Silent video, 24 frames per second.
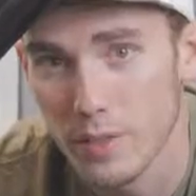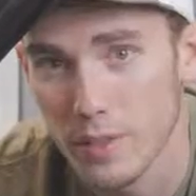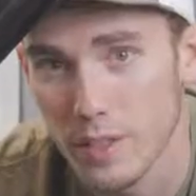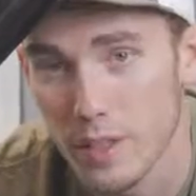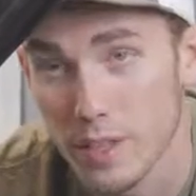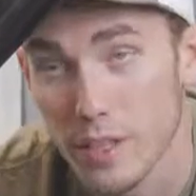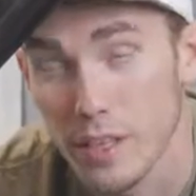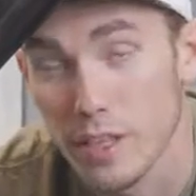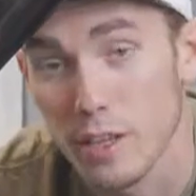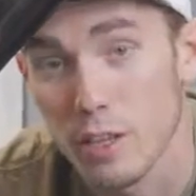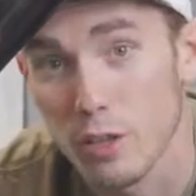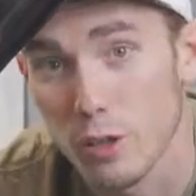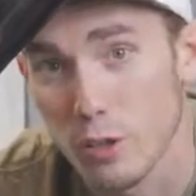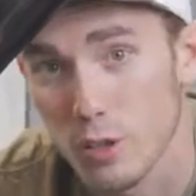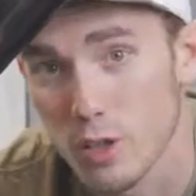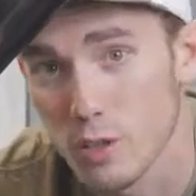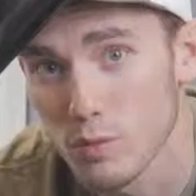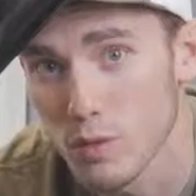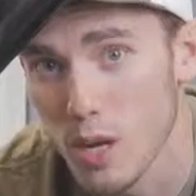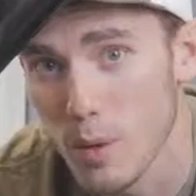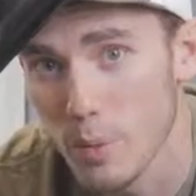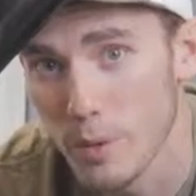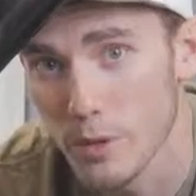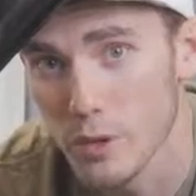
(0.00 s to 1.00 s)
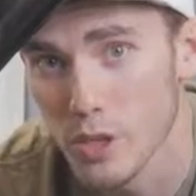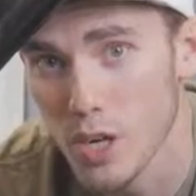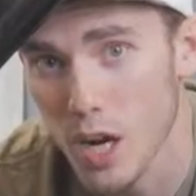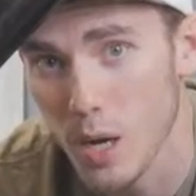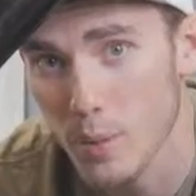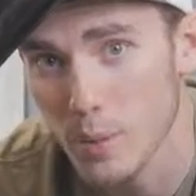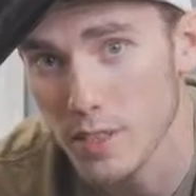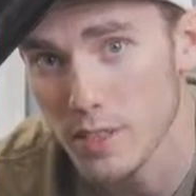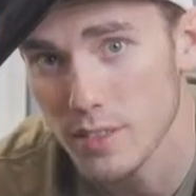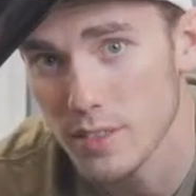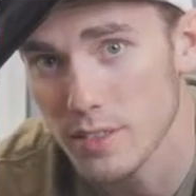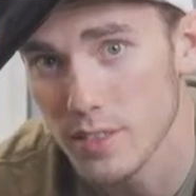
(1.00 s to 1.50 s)
the included rubber
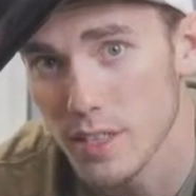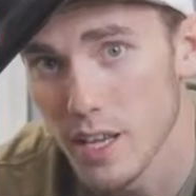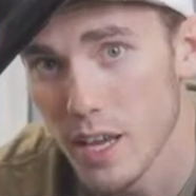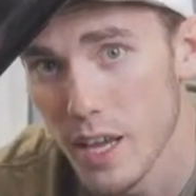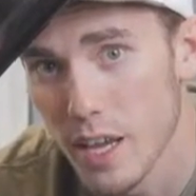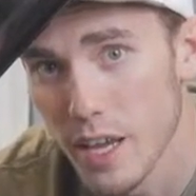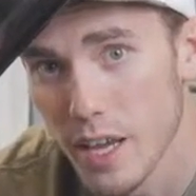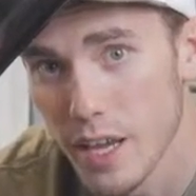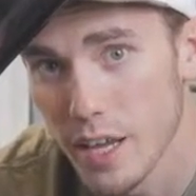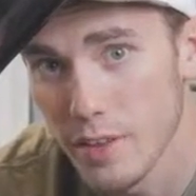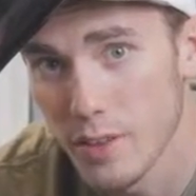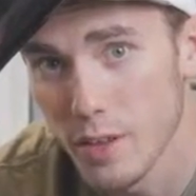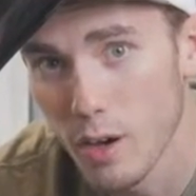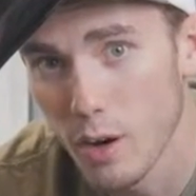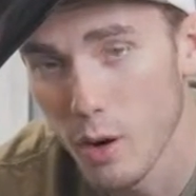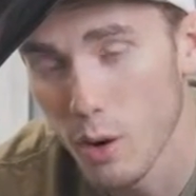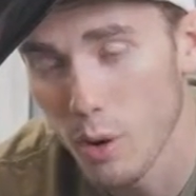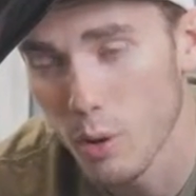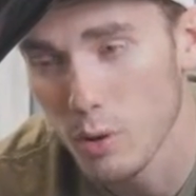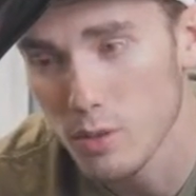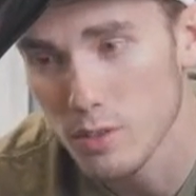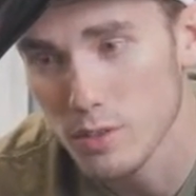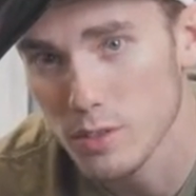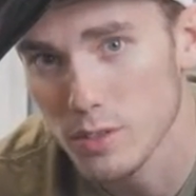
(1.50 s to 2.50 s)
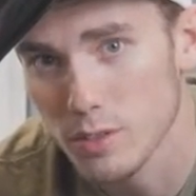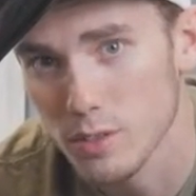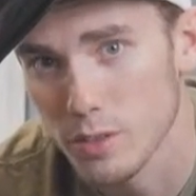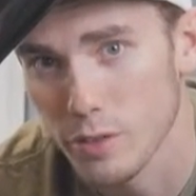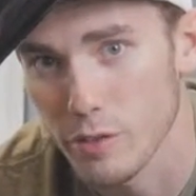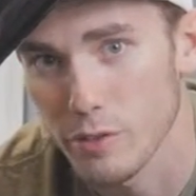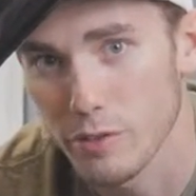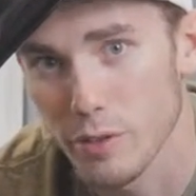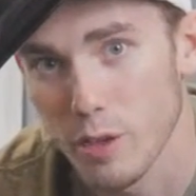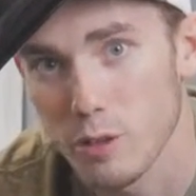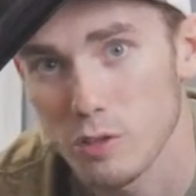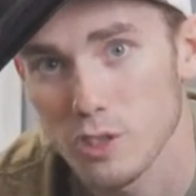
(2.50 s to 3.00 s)
grommets in the holes so
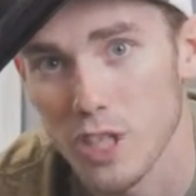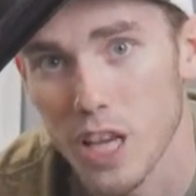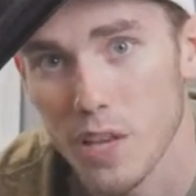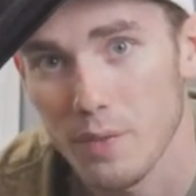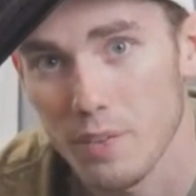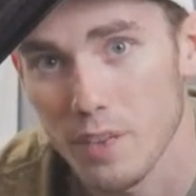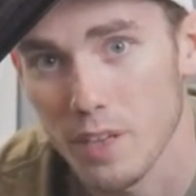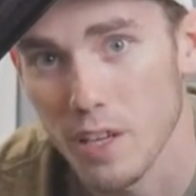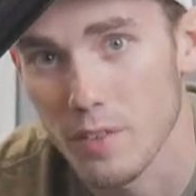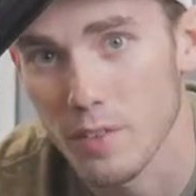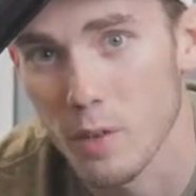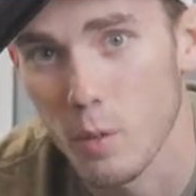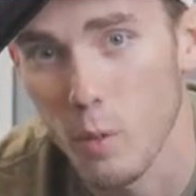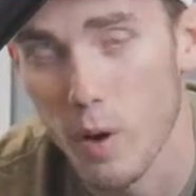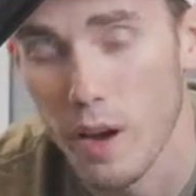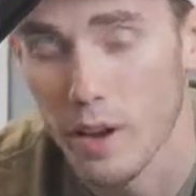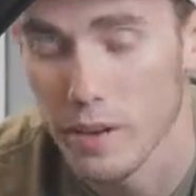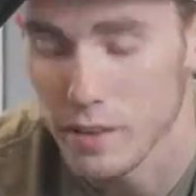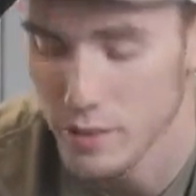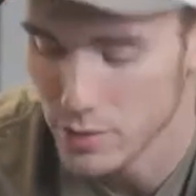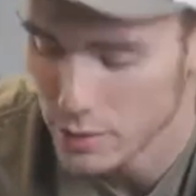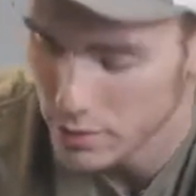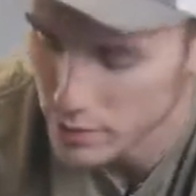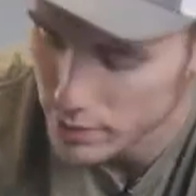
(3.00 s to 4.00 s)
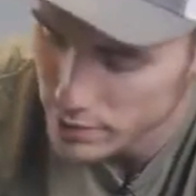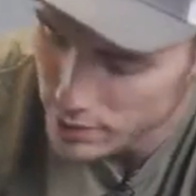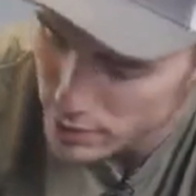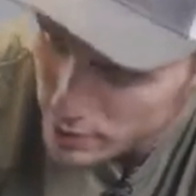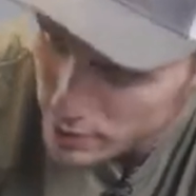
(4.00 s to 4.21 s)
there's no chafing of the wires.